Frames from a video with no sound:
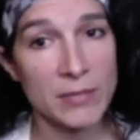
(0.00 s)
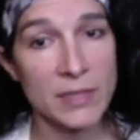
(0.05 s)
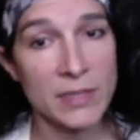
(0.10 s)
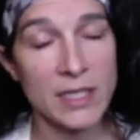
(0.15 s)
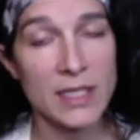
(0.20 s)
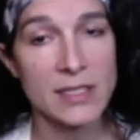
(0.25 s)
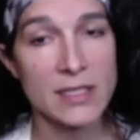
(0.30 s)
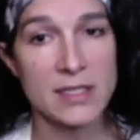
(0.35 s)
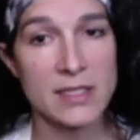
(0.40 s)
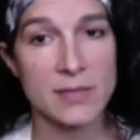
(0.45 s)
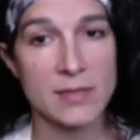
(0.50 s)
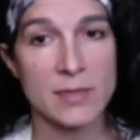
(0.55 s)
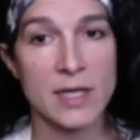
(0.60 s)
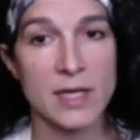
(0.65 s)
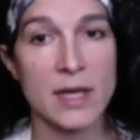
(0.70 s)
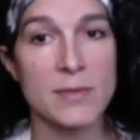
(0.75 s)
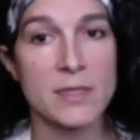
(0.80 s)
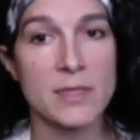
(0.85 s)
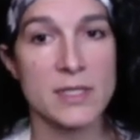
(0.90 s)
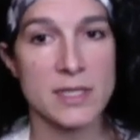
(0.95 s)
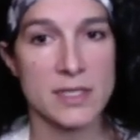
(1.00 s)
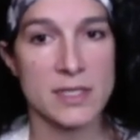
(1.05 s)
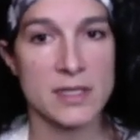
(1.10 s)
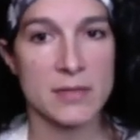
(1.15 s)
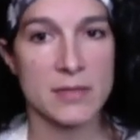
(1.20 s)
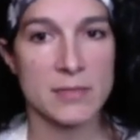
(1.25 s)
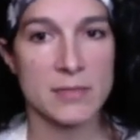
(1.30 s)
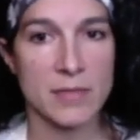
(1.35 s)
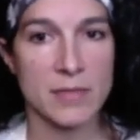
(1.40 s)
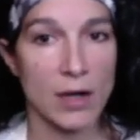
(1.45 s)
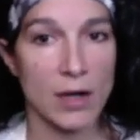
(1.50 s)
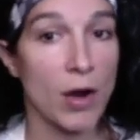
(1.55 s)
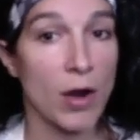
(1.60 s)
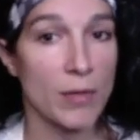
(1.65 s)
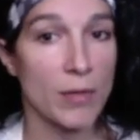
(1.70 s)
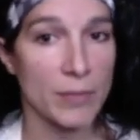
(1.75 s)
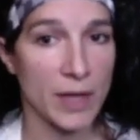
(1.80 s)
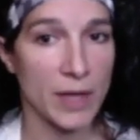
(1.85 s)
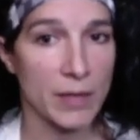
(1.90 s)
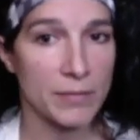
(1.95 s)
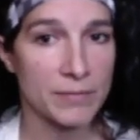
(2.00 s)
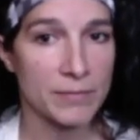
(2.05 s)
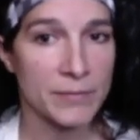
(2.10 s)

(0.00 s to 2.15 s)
and sometimes the system can harm them.